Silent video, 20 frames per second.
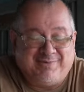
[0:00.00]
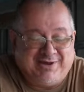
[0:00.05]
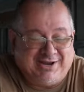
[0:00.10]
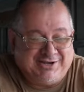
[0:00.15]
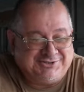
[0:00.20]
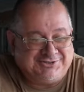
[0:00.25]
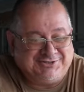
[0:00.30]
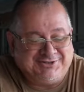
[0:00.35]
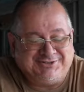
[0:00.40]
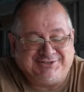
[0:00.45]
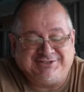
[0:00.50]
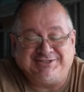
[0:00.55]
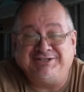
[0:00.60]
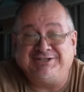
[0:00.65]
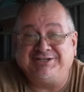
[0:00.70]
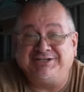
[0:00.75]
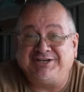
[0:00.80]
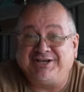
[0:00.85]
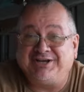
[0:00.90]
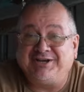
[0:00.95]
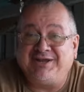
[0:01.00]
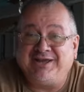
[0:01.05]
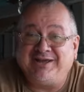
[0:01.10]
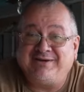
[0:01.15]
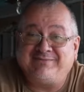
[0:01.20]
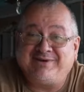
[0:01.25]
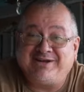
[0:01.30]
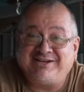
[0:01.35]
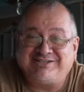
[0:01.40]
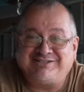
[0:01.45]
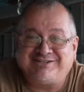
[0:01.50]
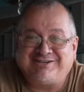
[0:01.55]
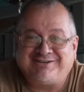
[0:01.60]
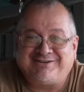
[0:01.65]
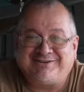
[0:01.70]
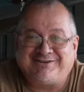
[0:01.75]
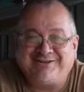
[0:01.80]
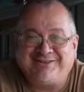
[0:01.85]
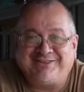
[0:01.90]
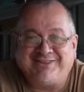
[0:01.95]
batteries, and you know how much I
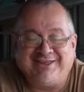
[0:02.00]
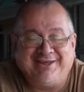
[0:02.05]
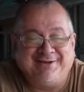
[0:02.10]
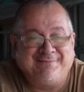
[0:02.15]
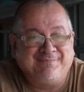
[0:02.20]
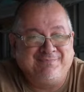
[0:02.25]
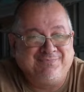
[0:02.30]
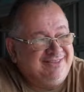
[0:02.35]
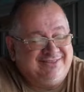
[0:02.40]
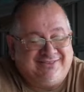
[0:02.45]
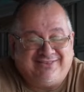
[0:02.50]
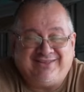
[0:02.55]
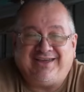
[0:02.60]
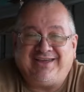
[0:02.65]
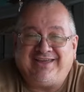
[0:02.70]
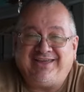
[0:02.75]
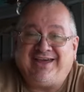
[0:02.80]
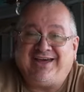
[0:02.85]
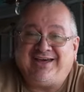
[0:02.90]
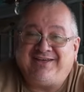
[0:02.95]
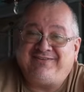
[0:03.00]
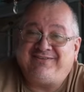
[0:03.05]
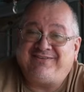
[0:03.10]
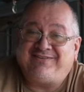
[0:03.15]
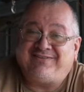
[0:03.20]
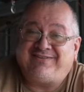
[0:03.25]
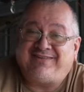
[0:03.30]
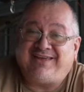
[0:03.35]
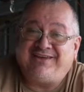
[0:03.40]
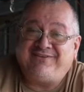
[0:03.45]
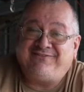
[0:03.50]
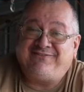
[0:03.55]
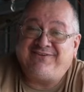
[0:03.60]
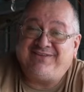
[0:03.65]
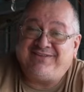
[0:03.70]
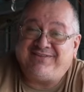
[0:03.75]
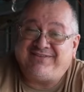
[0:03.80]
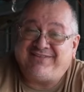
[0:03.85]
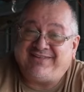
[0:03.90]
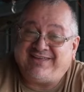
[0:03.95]
like them. They are the
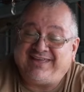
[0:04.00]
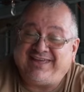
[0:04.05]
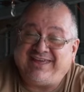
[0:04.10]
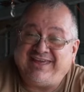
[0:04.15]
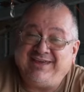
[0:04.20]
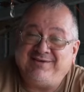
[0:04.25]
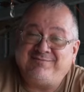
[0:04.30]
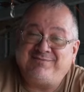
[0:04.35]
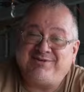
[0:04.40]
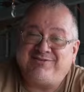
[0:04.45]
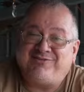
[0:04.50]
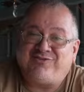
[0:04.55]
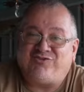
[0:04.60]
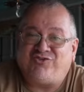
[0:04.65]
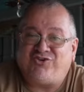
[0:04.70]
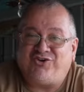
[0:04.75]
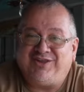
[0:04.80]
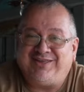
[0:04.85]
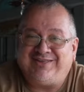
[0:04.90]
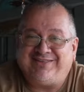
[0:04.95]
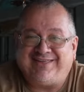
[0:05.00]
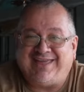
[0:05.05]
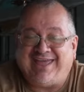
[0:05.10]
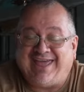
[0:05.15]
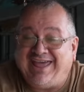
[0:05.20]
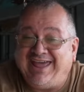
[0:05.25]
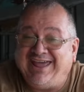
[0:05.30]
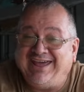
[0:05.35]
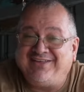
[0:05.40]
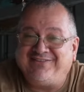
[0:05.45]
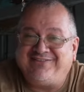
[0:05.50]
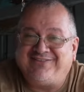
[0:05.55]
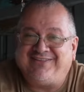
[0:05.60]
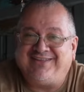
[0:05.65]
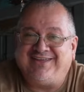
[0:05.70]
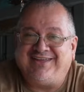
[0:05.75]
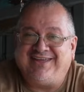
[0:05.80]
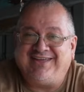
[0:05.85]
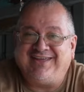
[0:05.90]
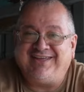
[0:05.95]
safest chemistries out
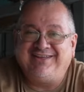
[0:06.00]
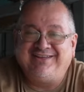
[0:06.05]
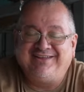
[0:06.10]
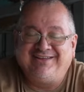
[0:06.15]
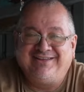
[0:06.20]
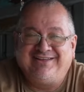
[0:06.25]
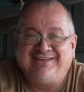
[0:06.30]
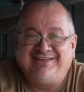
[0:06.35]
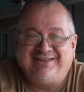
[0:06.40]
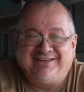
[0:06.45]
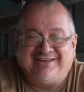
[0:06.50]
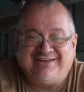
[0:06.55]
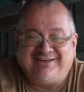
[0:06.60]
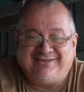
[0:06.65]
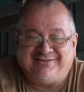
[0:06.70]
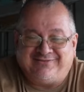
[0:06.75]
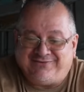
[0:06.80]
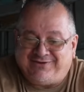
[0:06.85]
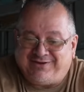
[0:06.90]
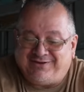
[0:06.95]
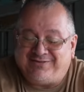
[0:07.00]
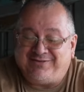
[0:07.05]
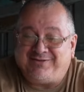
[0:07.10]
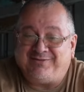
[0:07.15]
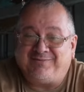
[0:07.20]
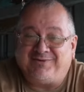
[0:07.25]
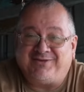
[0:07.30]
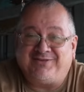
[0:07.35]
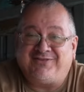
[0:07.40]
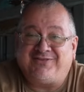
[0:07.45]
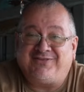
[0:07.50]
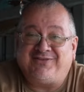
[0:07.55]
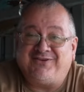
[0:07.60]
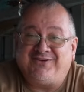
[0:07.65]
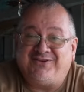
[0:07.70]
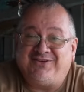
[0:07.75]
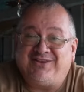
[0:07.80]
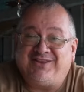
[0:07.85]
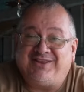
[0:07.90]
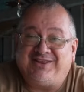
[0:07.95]
there. As far as I'm
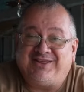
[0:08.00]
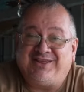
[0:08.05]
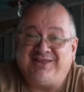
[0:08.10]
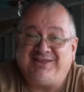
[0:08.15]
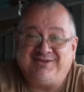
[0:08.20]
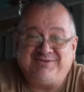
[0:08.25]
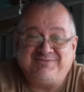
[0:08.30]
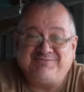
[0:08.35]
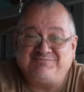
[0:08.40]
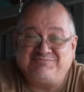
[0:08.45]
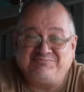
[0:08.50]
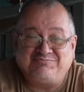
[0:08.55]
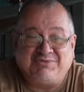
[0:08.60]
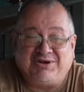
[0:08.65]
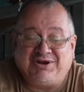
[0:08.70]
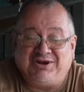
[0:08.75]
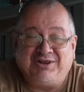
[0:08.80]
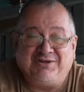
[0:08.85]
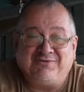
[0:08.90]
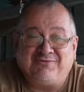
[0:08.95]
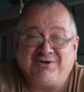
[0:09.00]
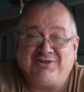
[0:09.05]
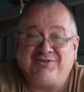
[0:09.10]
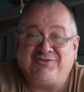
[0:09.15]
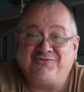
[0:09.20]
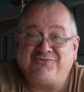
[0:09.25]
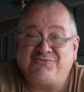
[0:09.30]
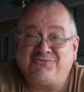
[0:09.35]
concerned, they're the only ones